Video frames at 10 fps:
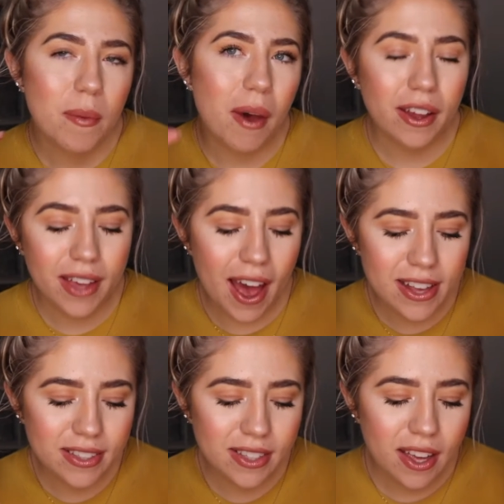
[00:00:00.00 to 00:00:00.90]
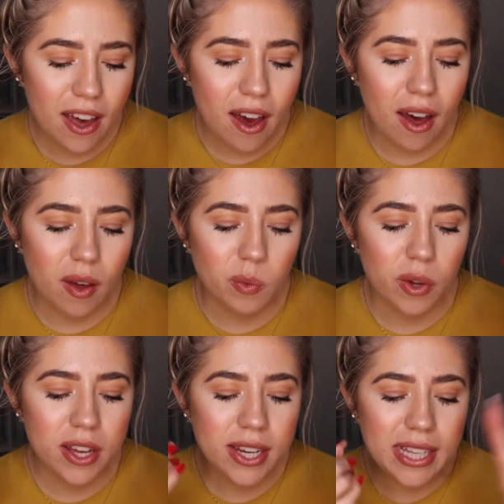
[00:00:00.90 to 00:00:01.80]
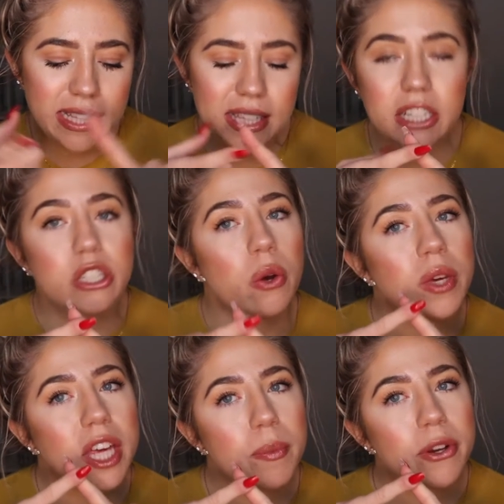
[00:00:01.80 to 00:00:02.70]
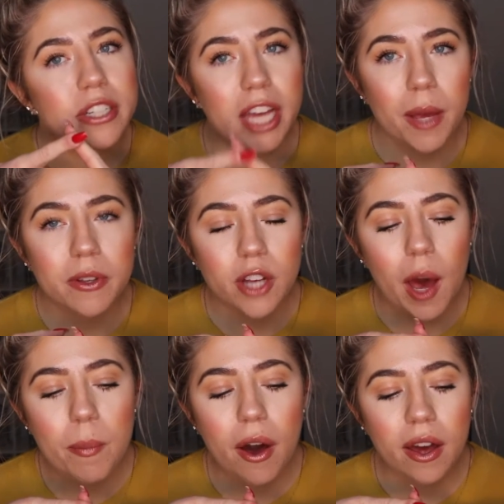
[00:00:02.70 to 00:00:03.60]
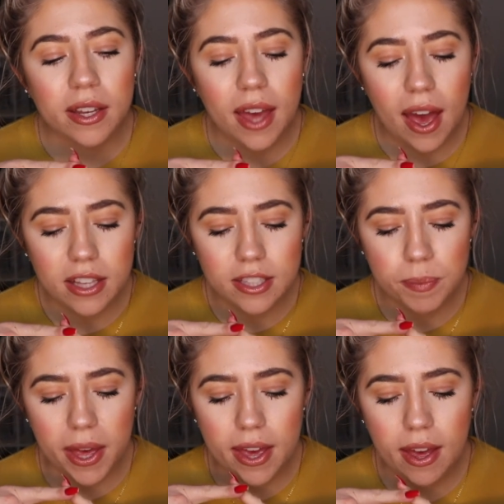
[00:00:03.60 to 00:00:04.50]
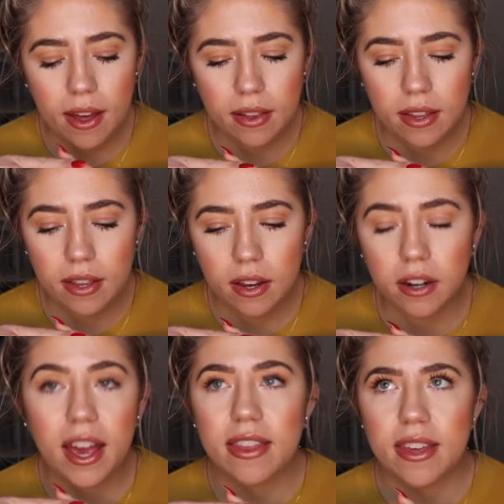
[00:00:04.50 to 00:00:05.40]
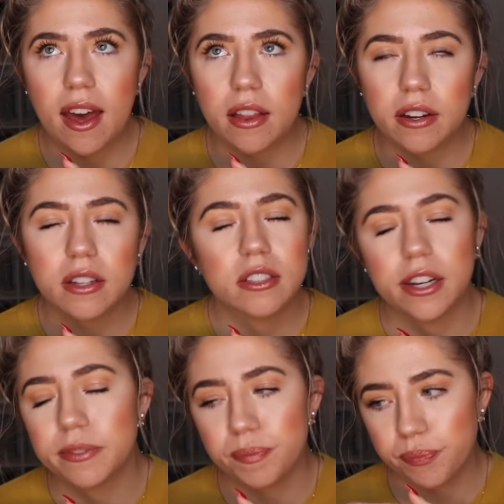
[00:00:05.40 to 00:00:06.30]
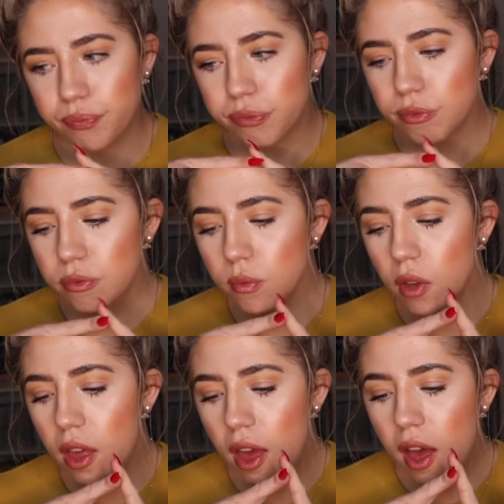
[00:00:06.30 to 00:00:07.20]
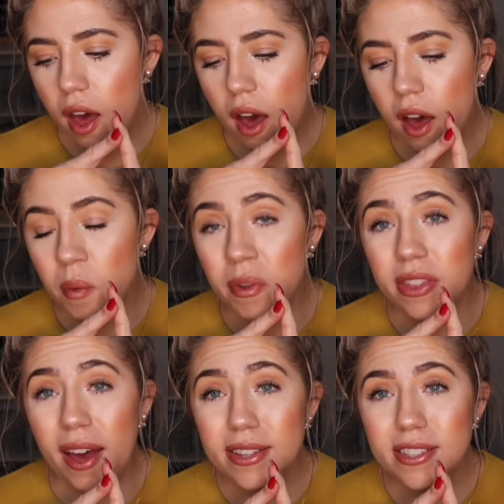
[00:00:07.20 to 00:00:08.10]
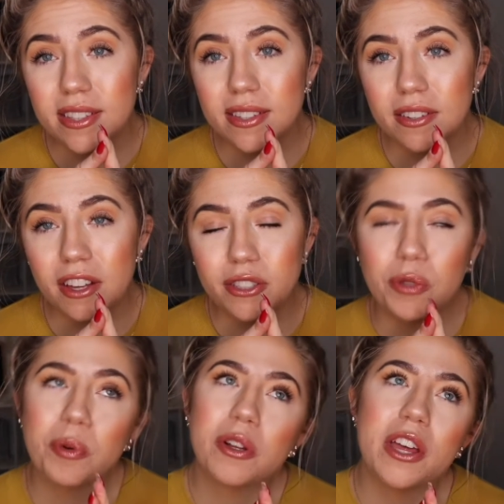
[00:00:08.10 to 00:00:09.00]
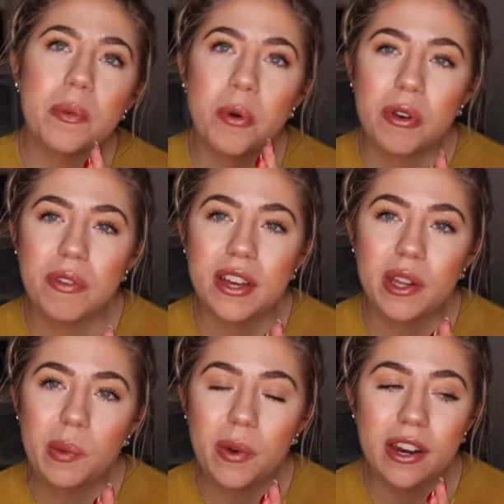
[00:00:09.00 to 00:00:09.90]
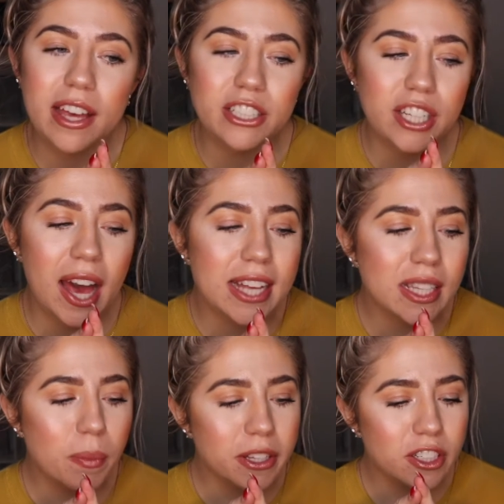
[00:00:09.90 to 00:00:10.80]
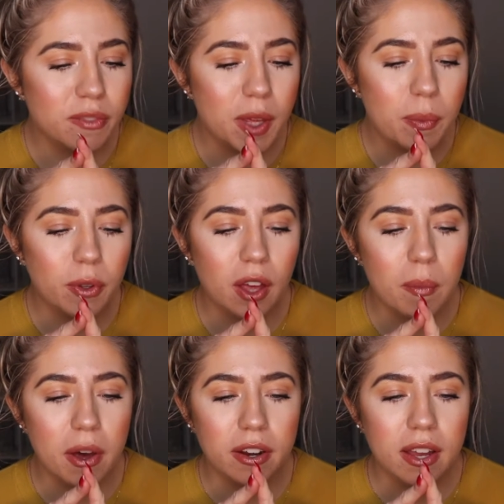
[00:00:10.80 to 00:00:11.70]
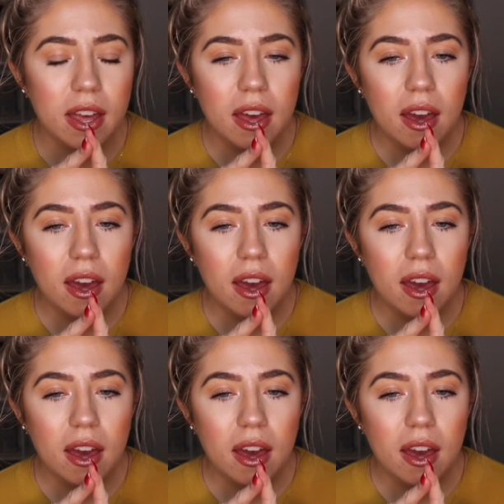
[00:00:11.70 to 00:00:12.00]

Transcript: podcasts. One is the Don't Keep Your Day Job podcast by Kathy Heller, sorry. That's a super like motivating one, and she has a bunch of people come on